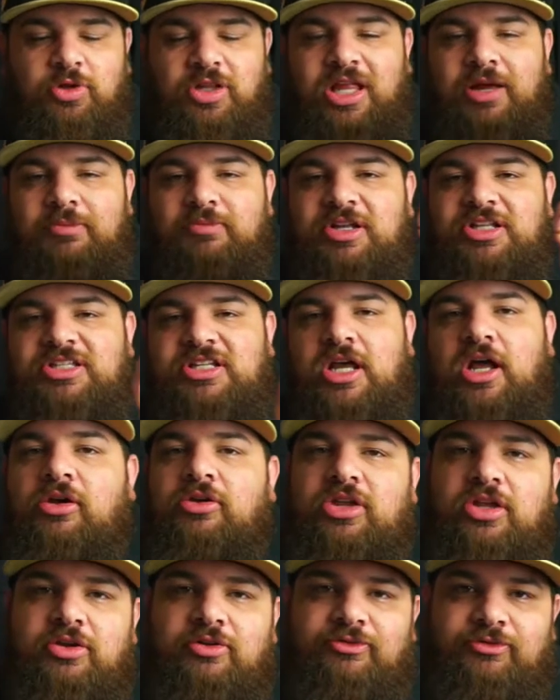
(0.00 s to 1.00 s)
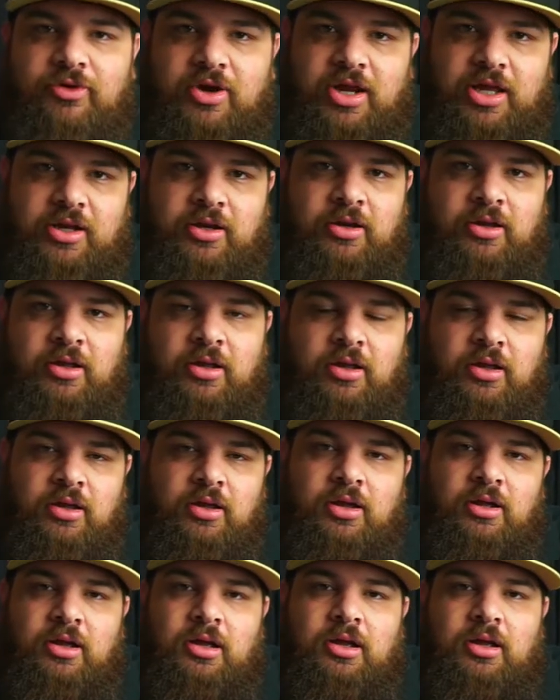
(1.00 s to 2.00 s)
Well, let me tell you, friend,
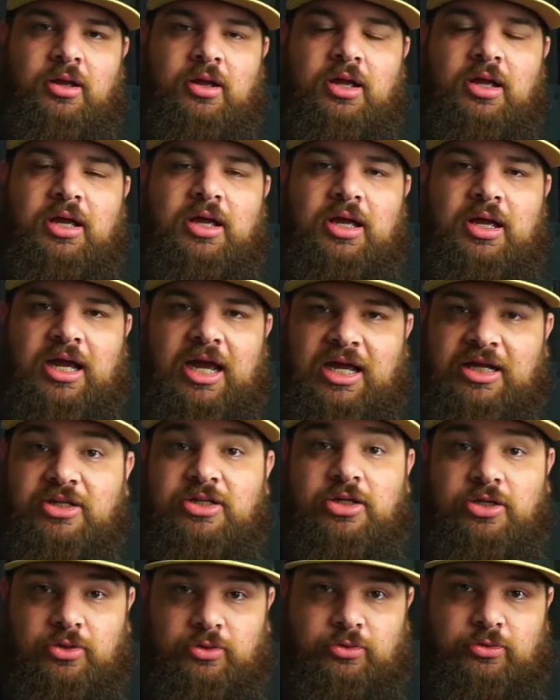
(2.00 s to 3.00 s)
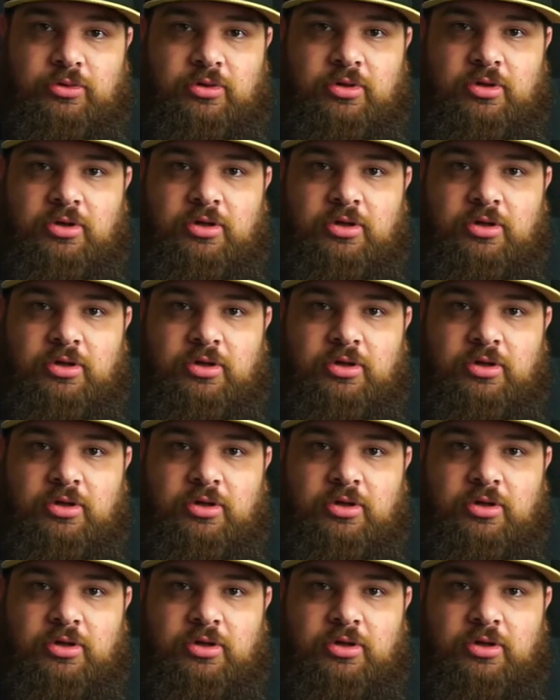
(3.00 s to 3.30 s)
I do.